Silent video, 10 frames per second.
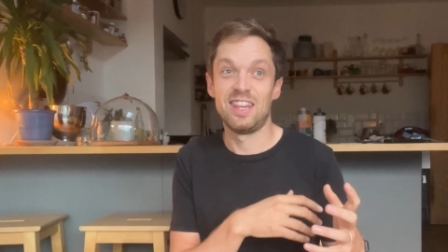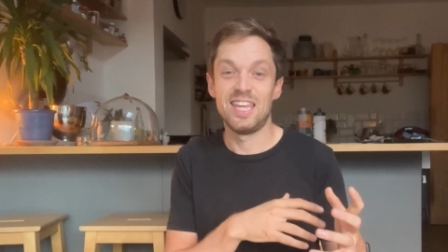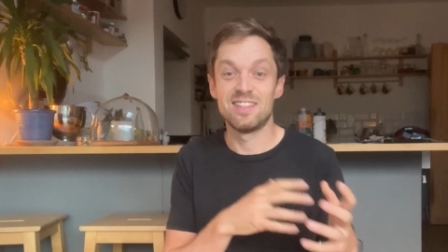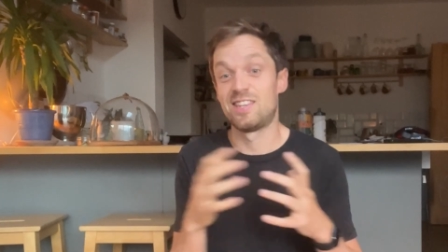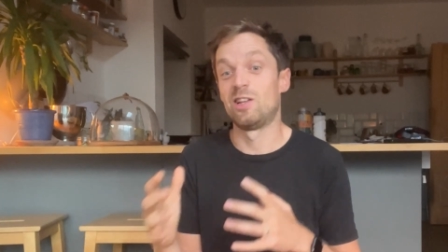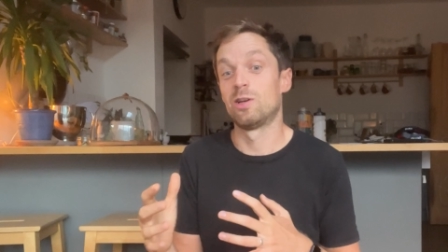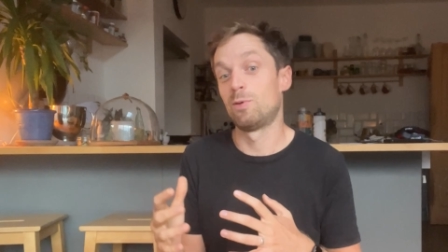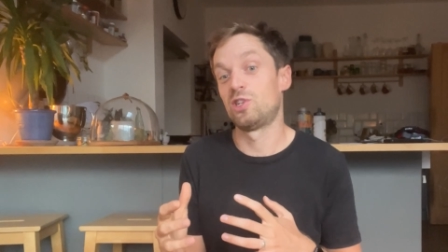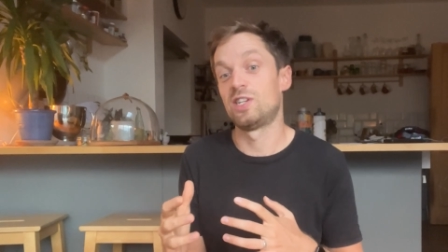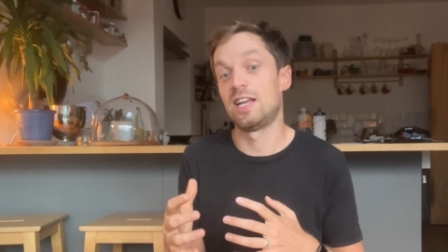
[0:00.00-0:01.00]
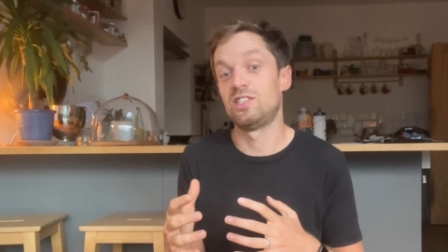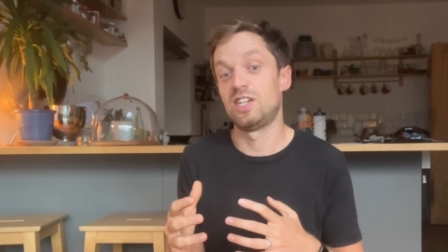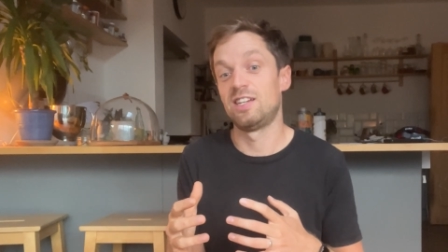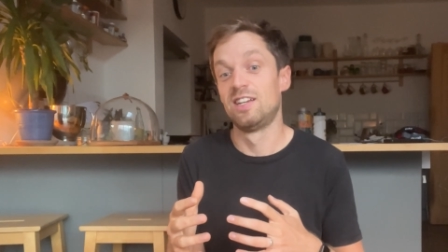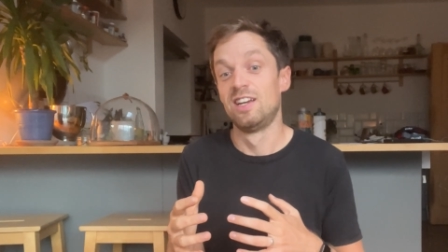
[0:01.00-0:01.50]
the internal combustion
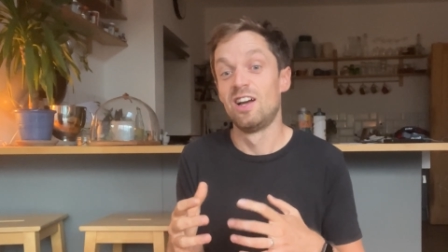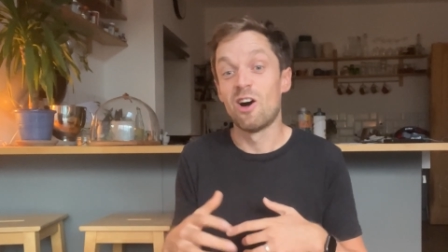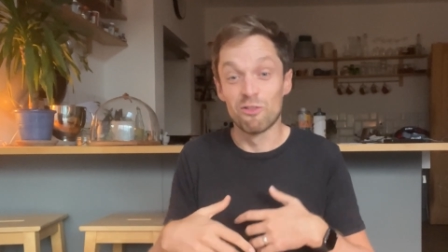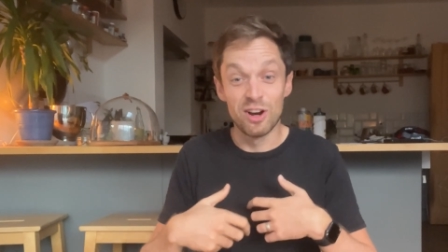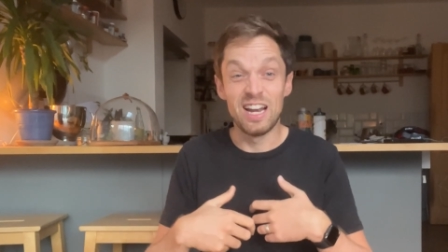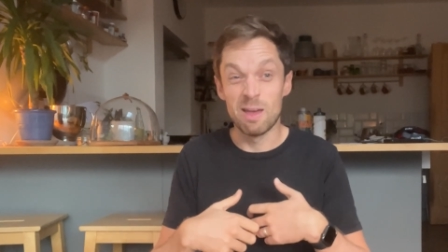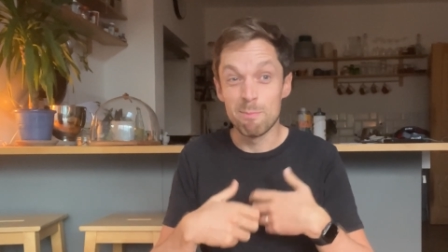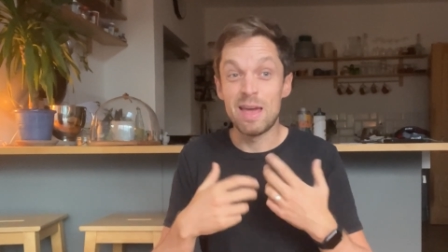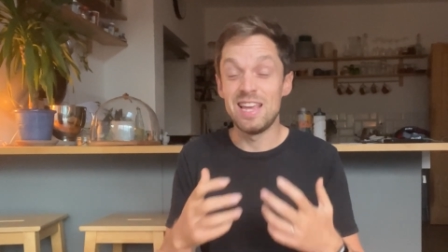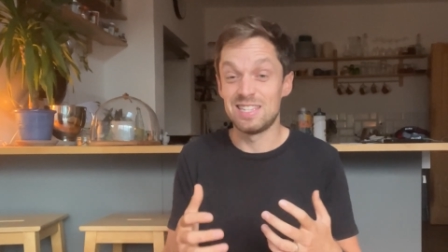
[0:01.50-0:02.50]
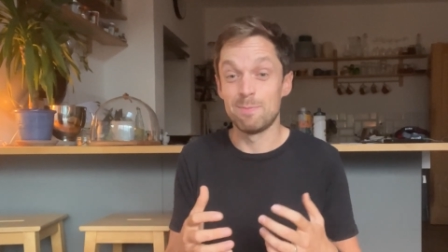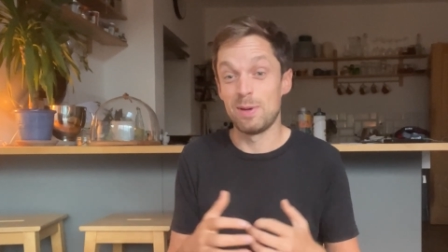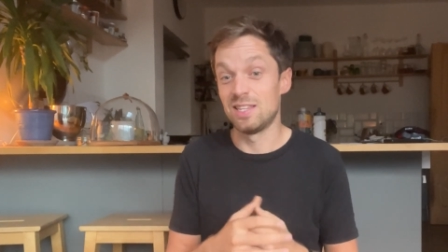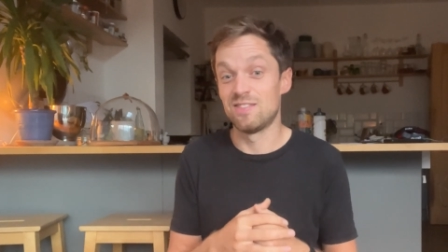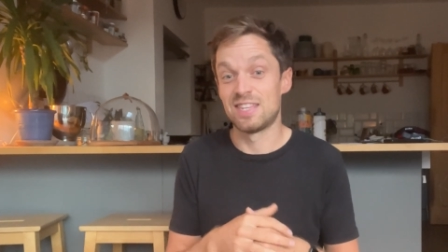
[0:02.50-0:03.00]
engine are really amazing
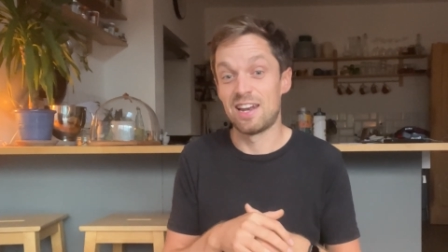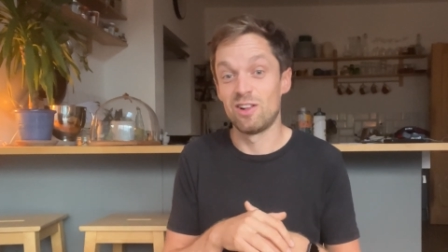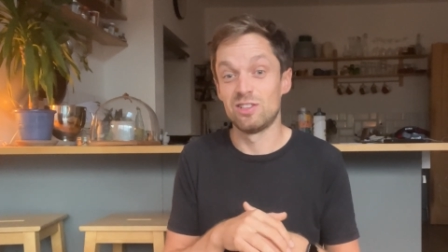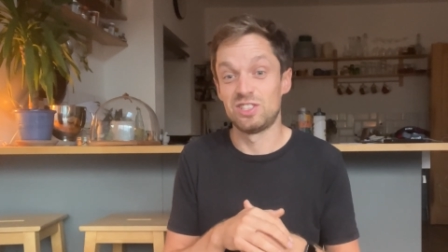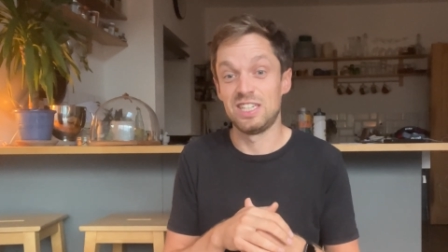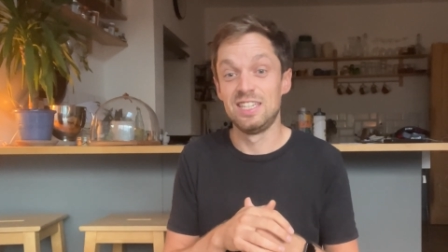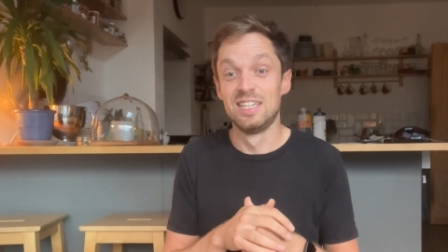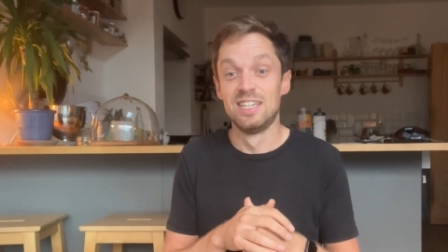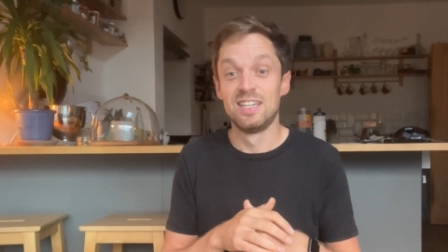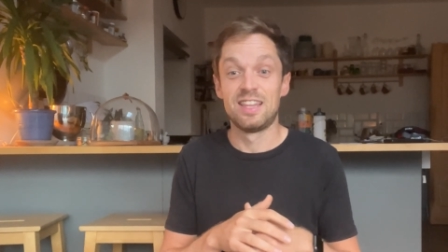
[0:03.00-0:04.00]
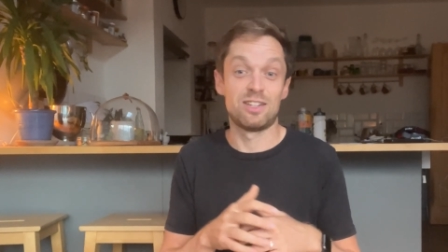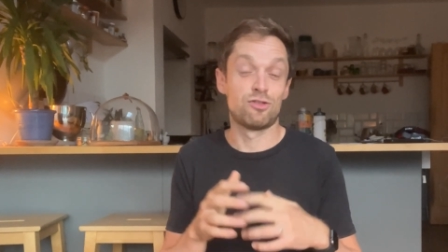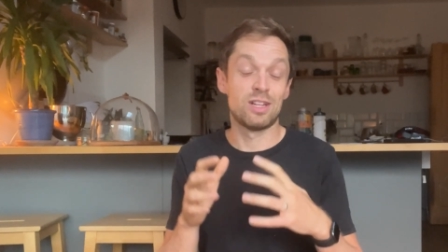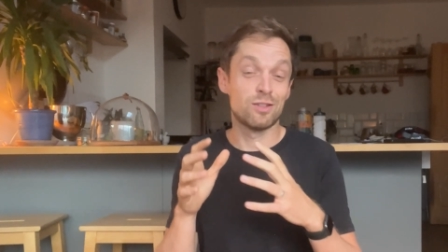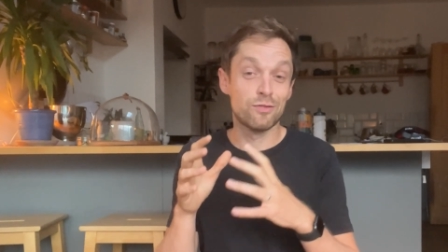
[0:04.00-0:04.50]
bits of technology that
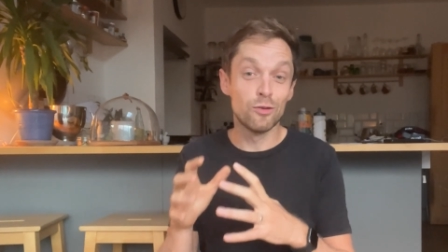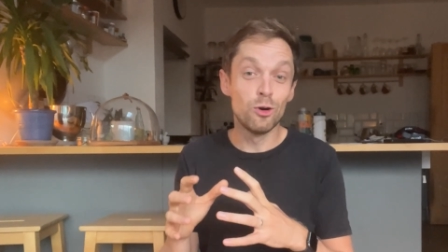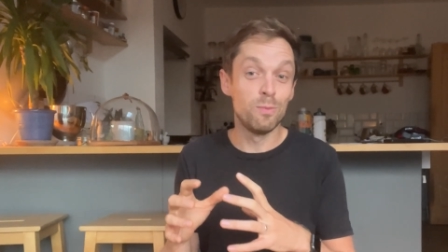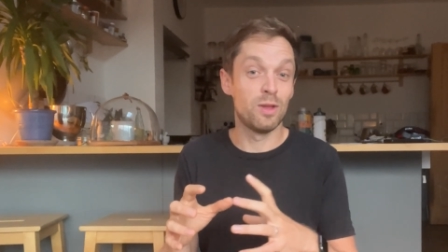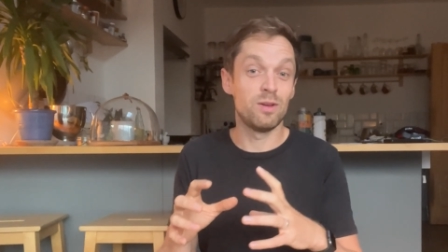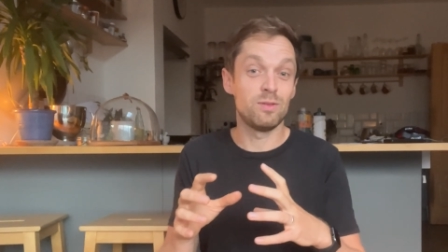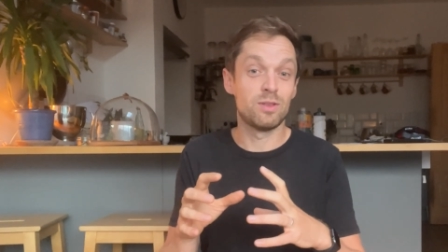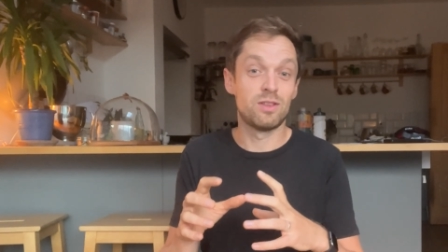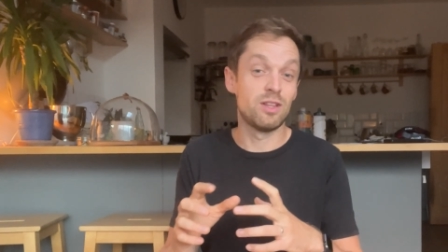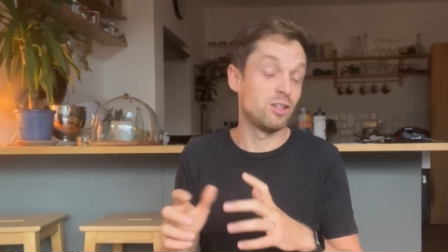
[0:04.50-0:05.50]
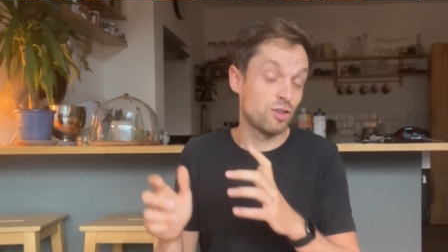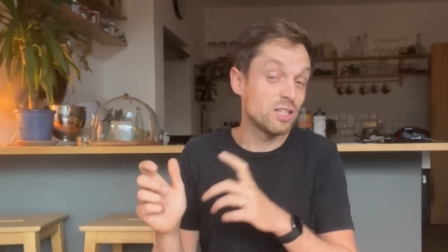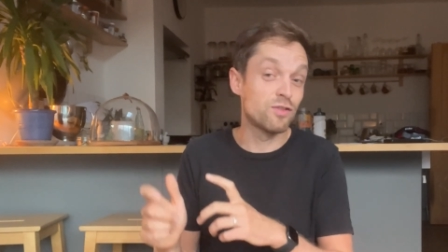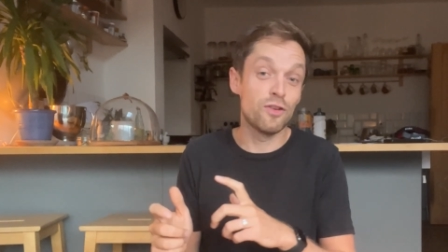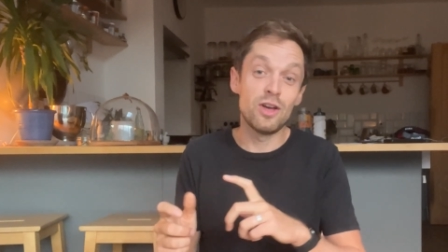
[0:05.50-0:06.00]
transform the, that
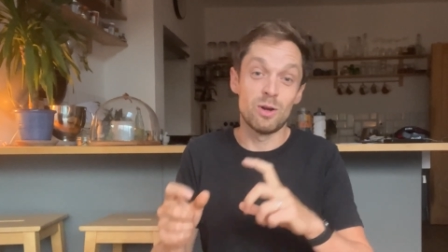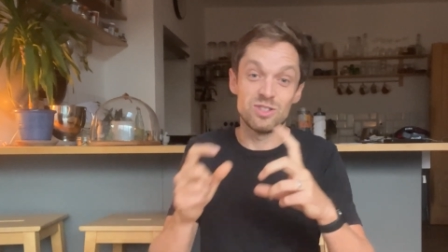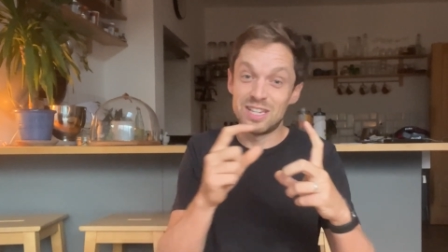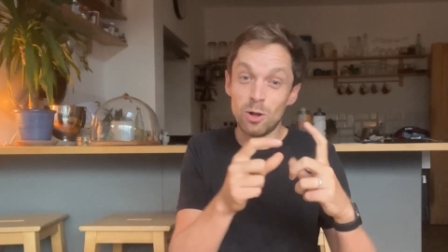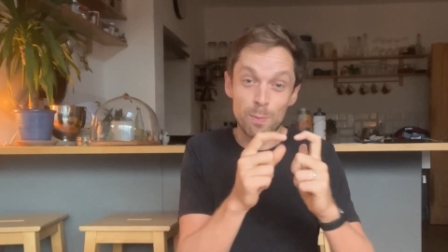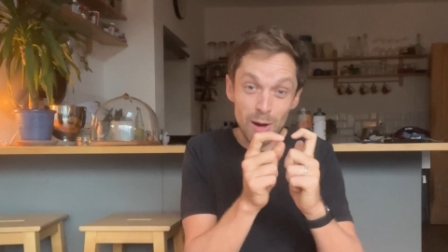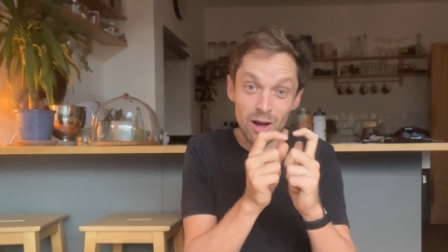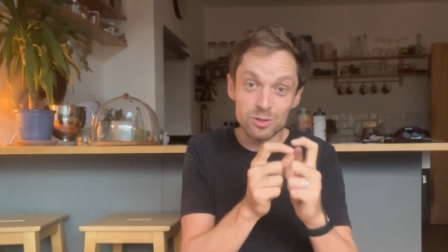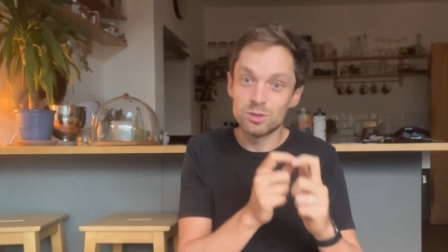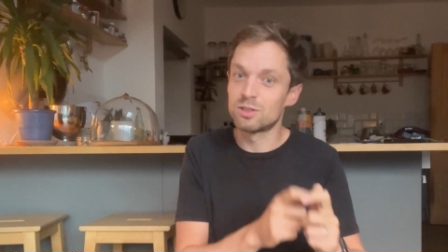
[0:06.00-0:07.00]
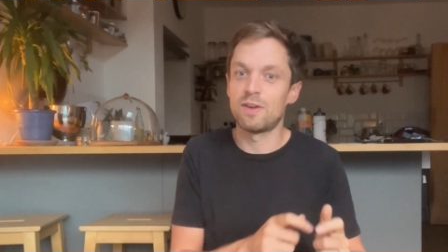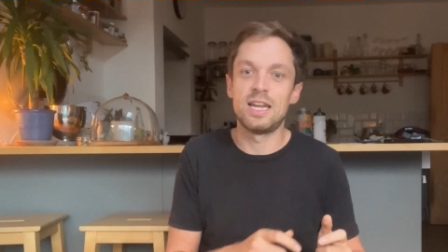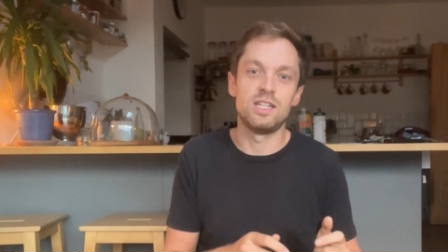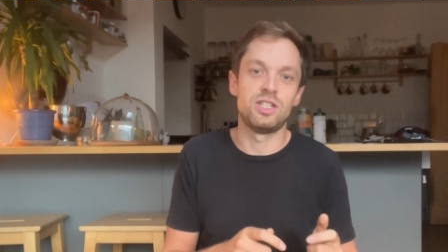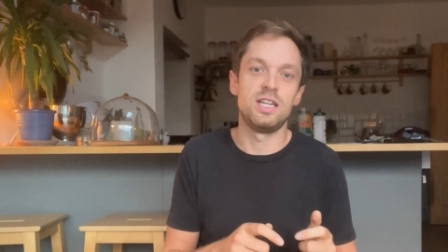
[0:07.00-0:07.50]
transfer those little parcels of
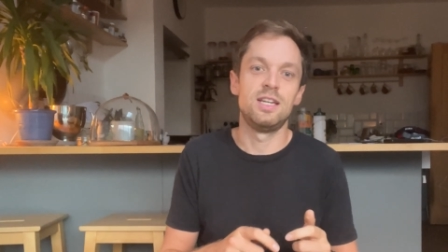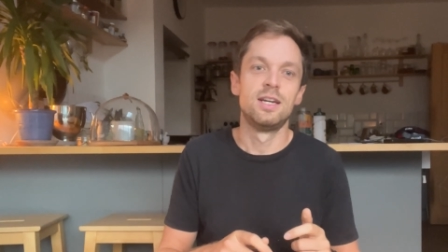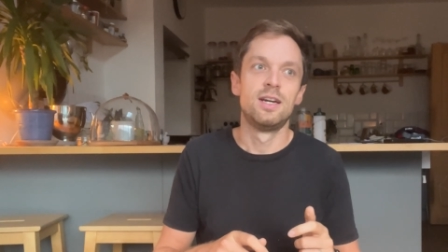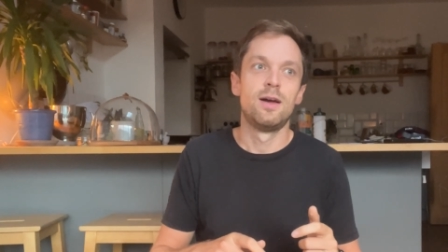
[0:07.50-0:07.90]
energy,